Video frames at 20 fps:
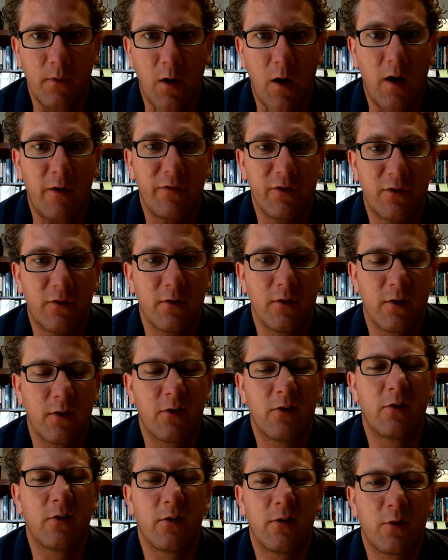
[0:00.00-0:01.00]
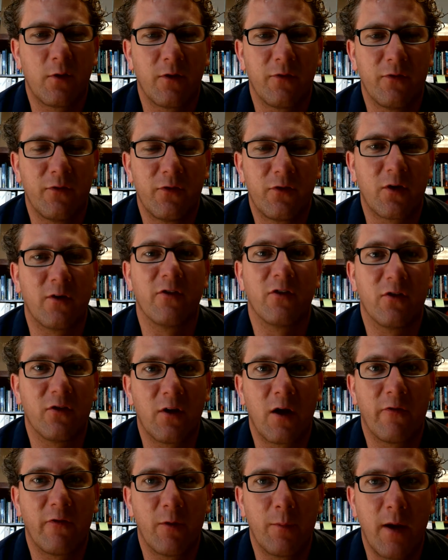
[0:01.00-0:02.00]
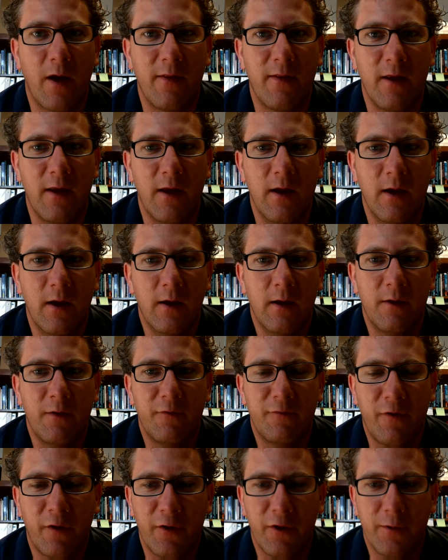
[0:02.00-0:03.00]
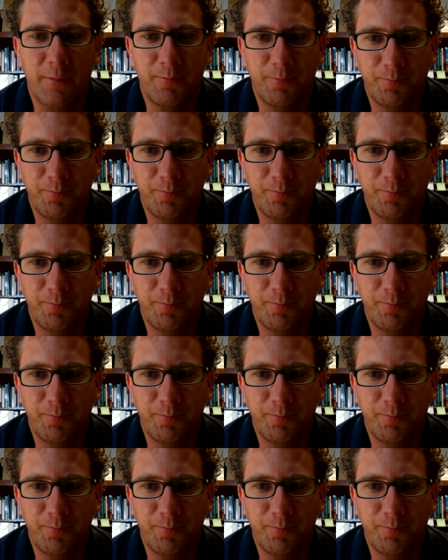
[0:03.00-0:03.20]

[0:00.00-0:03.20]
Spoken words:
office sort of services offered by the funder.